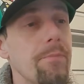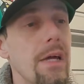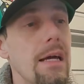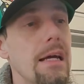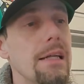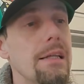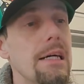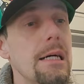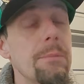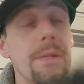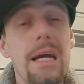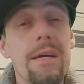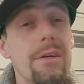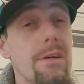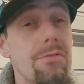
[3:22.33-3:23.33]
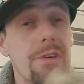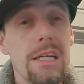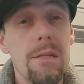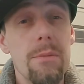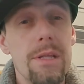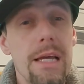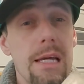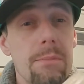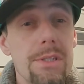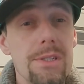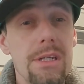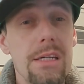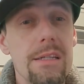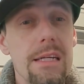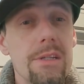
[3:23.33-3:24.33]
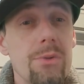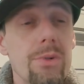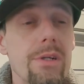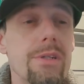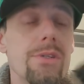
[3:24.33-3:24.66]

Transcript: And yeah, you can find them on Amazon, anywhere.